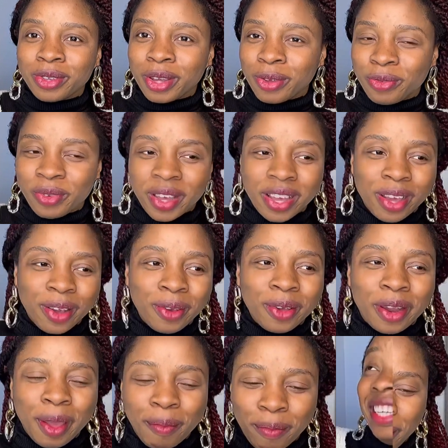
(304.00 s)
hellfire god
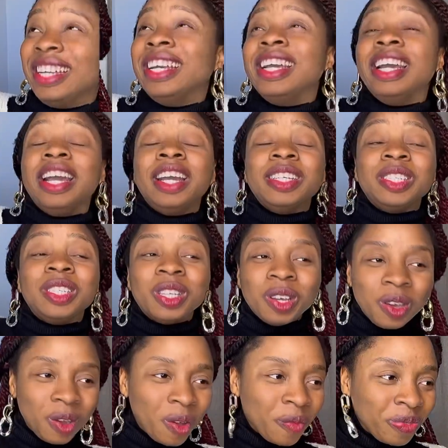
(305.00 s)
i beg
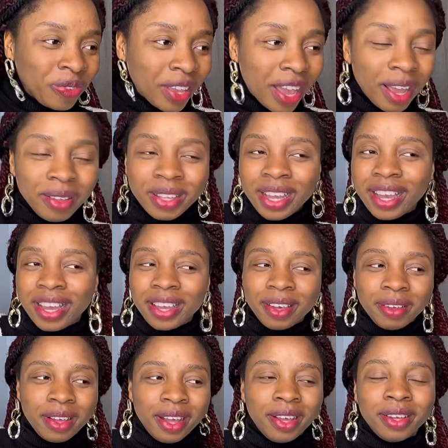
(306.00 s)
so i'm like
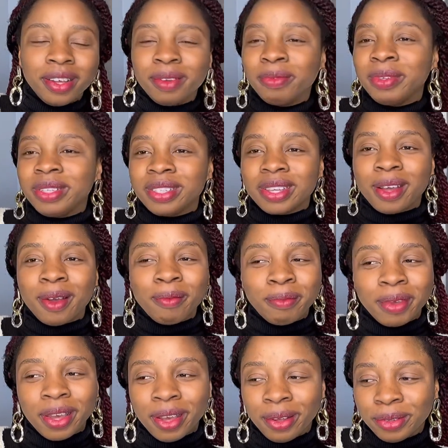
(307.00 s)
ah, please cut
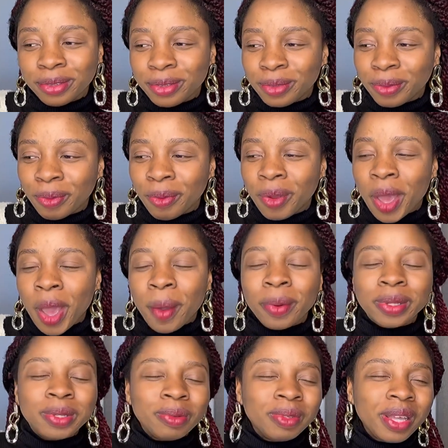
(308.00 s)
me out too. Oh.
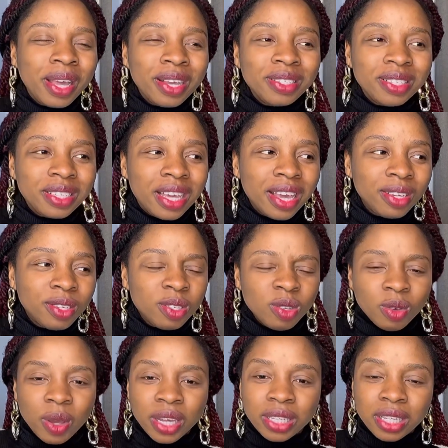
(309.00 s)
But sometimes it gets
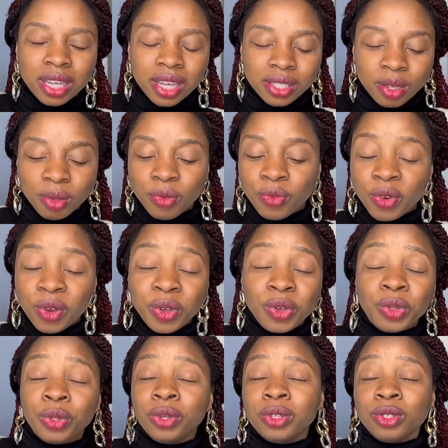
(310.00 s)
so enticing before
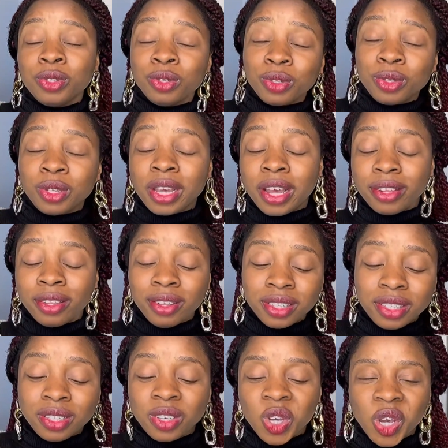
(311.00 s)
you know it, you too, you are
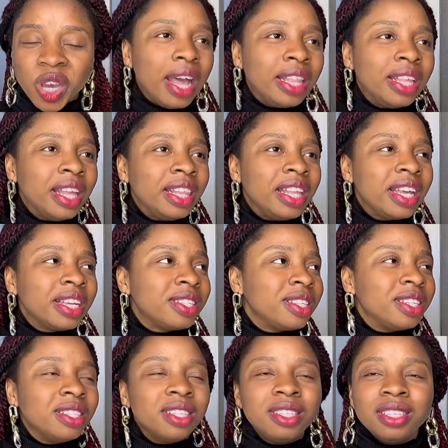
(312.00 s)
nodding your head. And then next
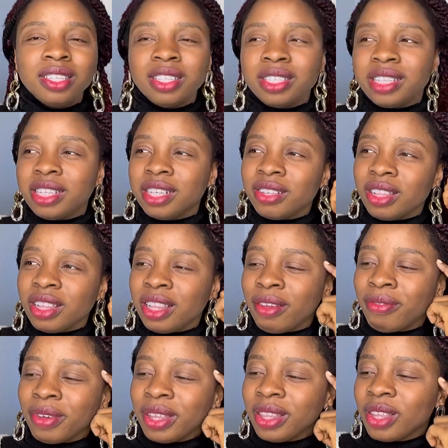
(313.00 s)
thing, the thing is li
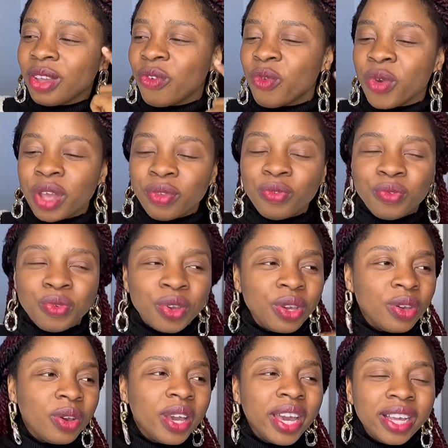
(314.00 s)
living rent-free
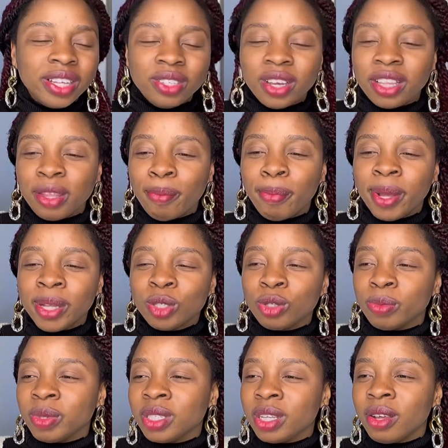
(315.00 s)
your head. You're in the
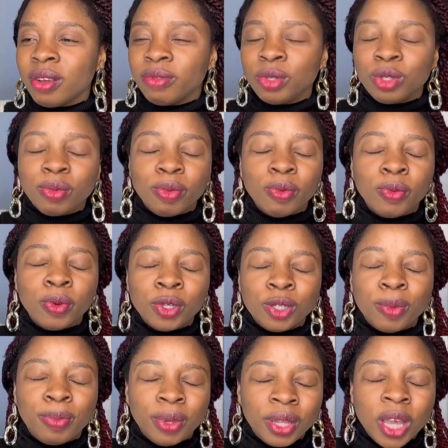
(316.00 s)
bathroom instead of you to be
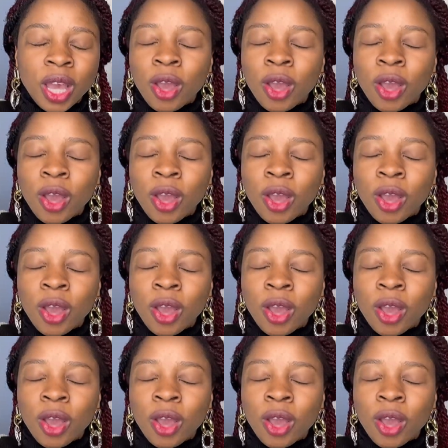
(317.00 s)
worshipping